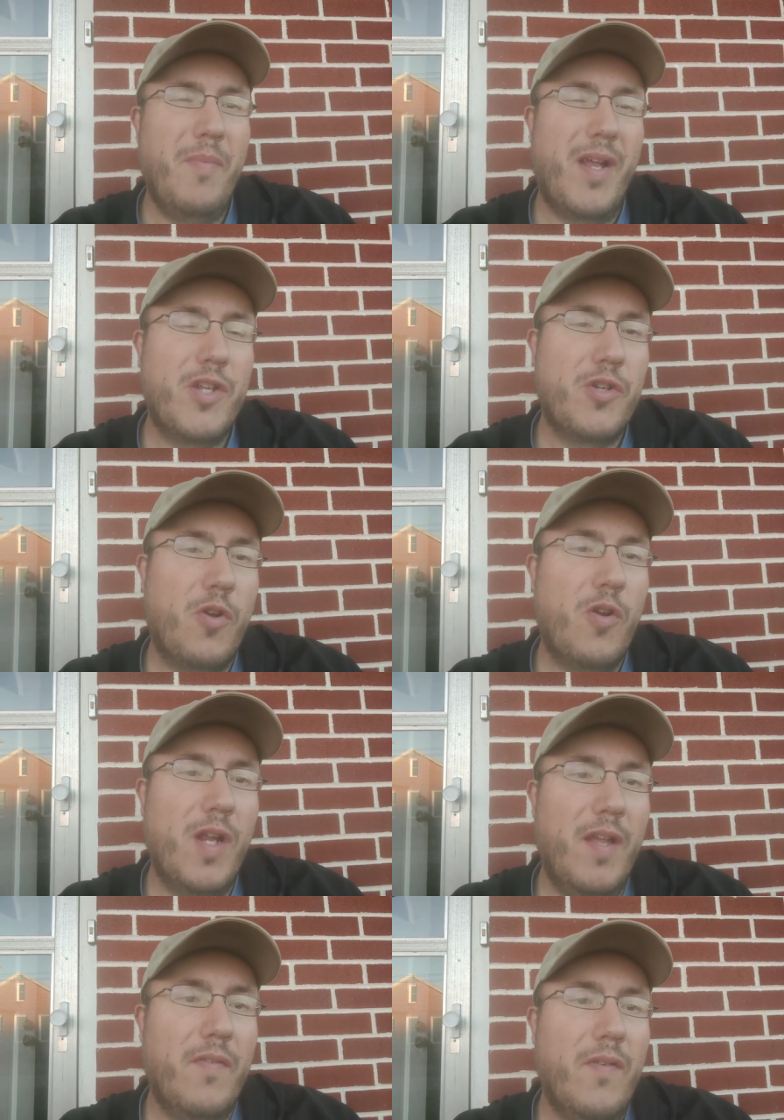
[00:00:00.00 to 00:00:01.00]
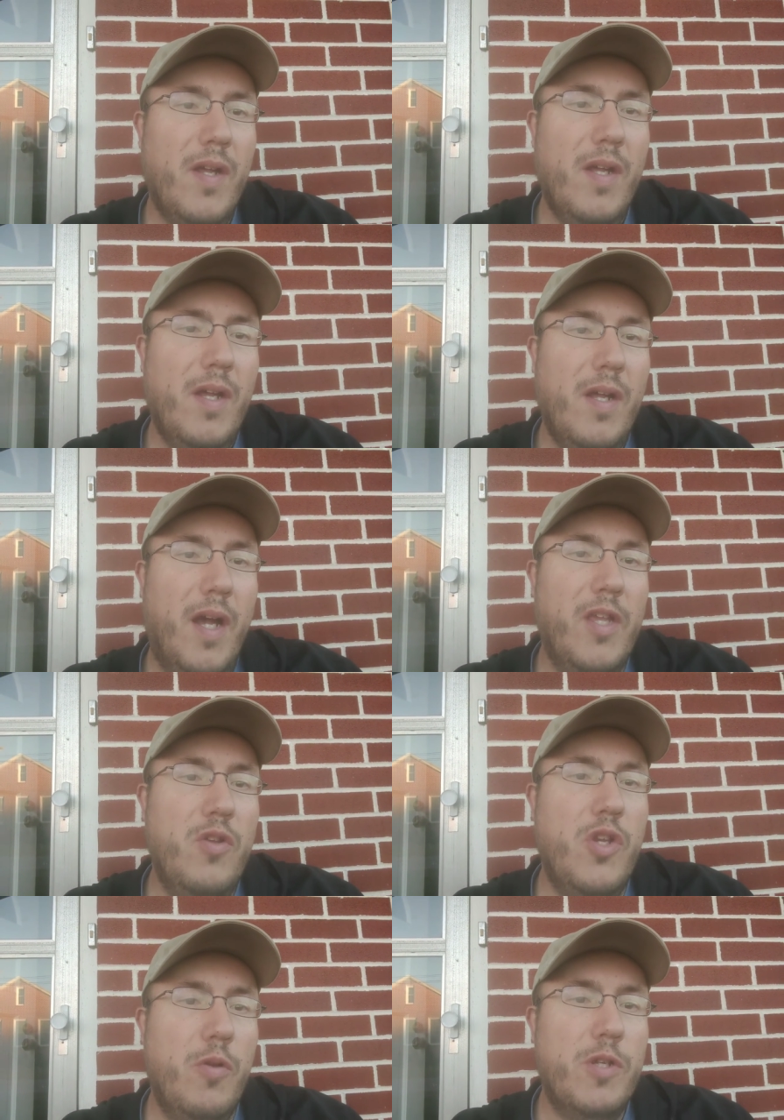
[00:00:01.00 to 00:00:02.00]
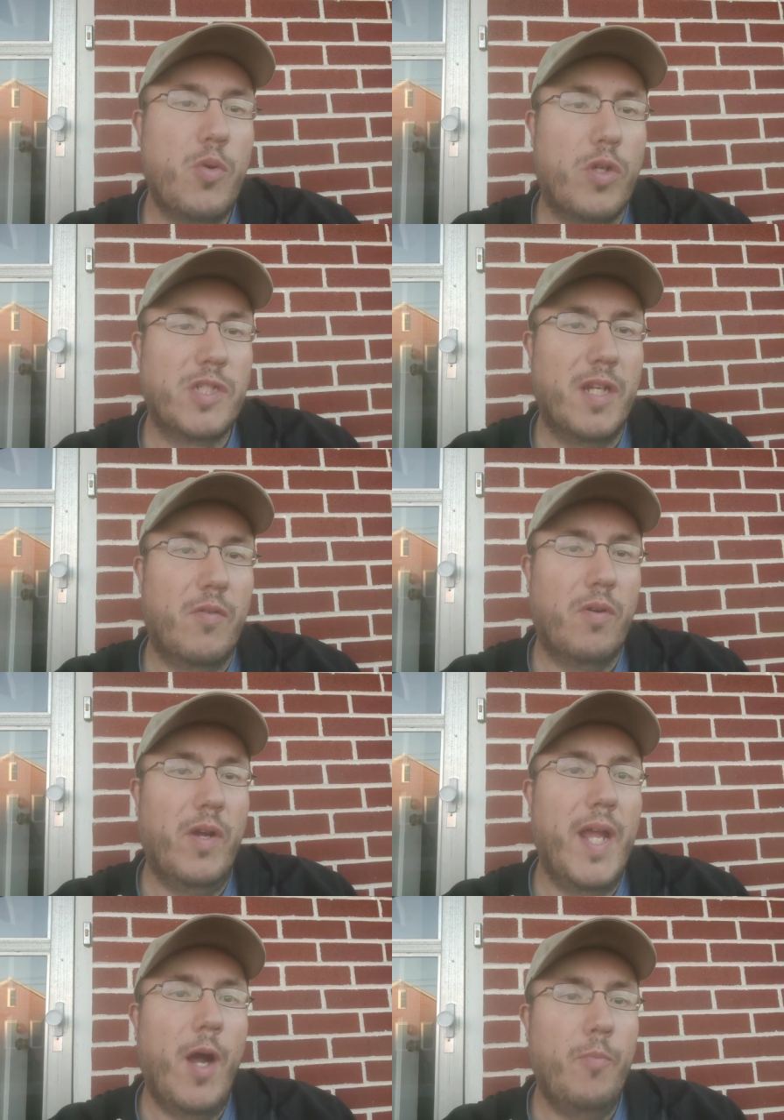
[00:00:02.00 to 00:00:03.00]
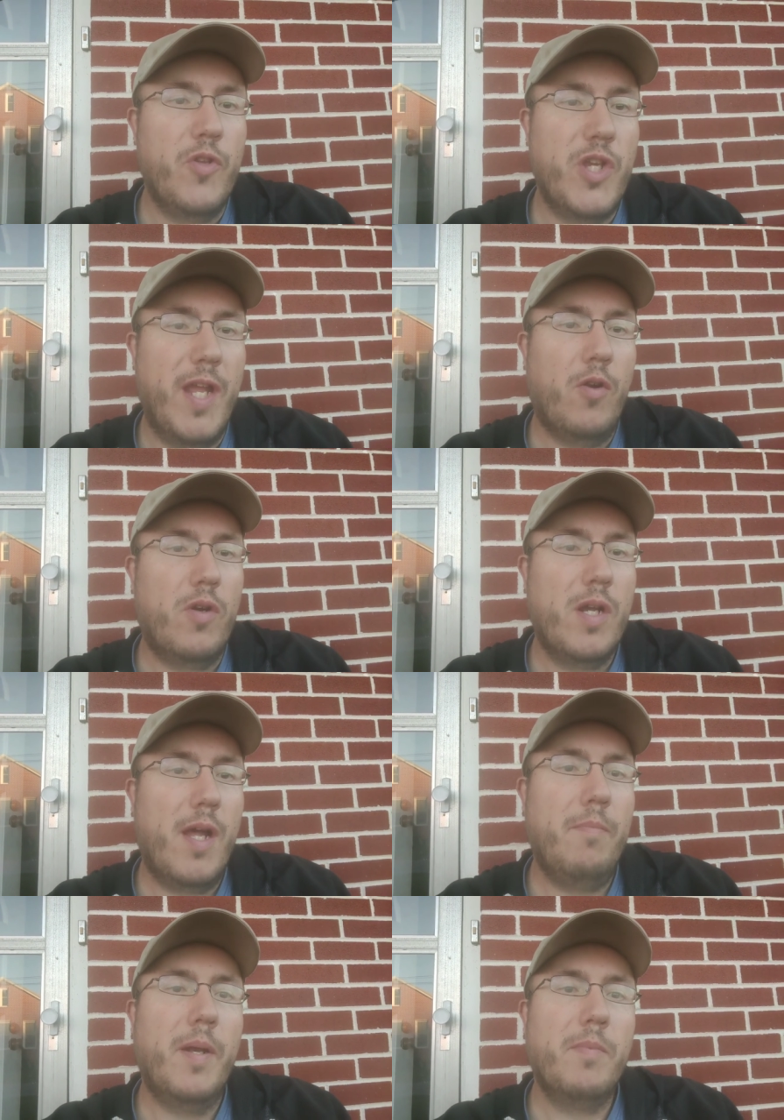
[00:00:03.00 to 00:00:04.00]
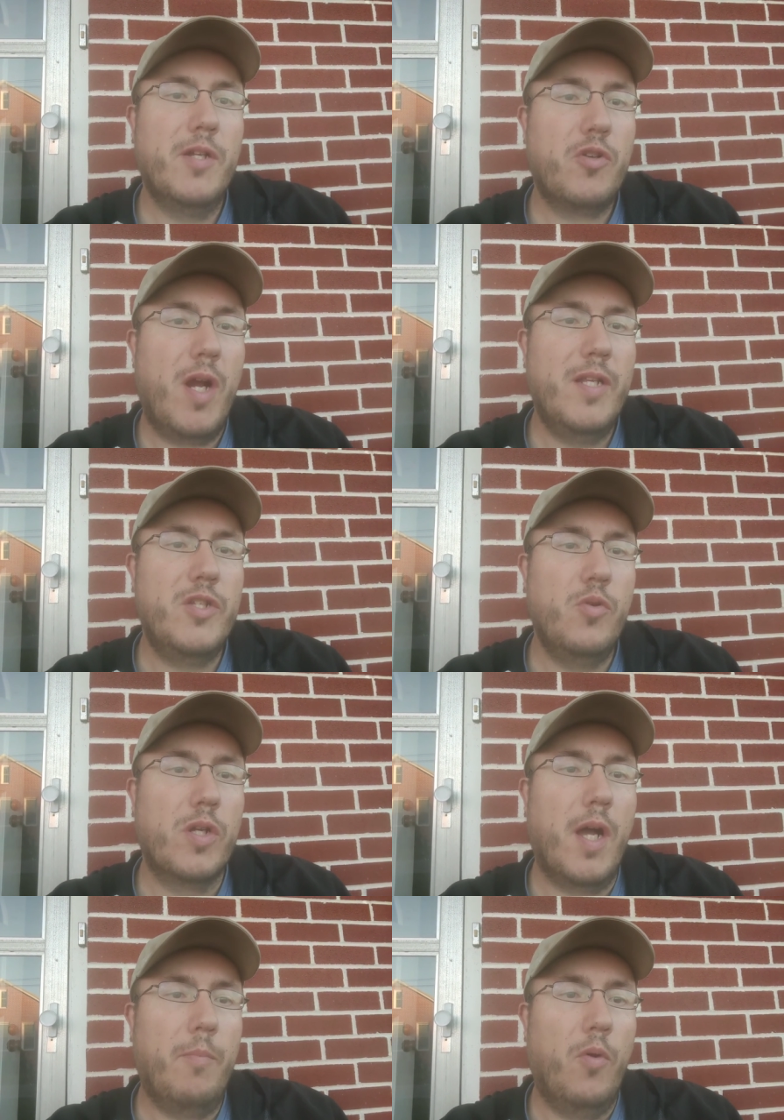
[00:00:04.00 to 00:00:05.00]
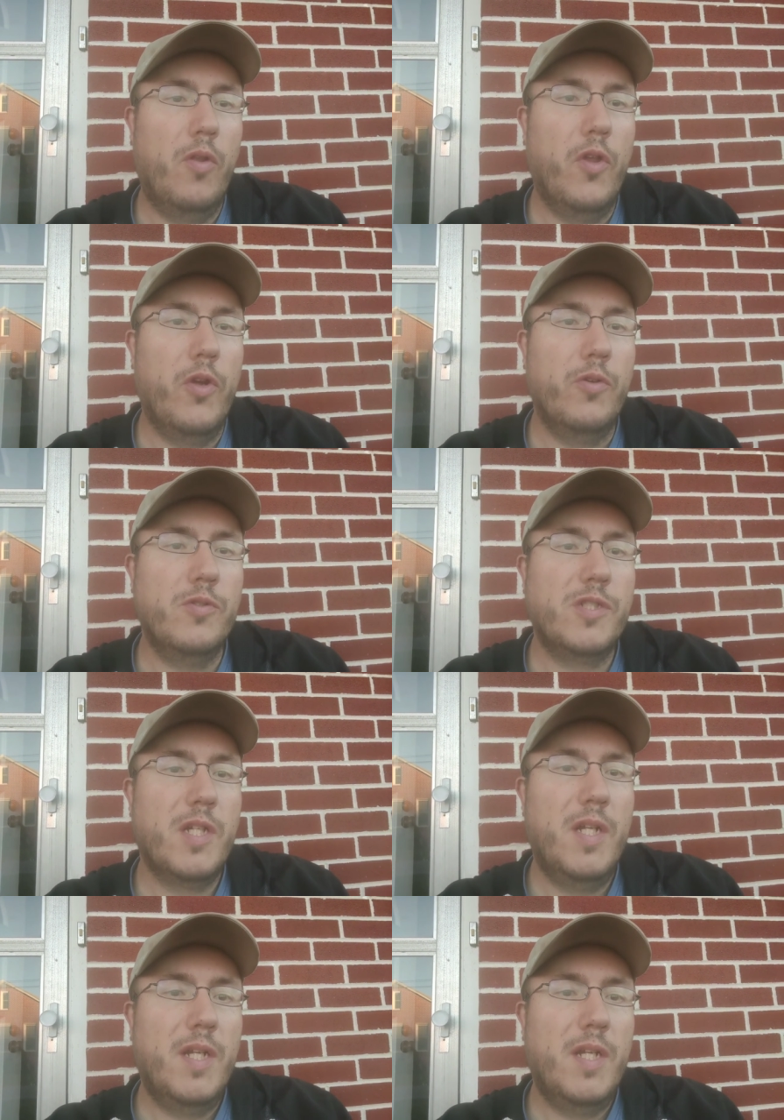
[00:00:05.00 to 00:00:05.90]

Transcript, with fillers: I'm not sure if a YouTube short's going to really help the channel or not, but I'm going to try to do a couple of those.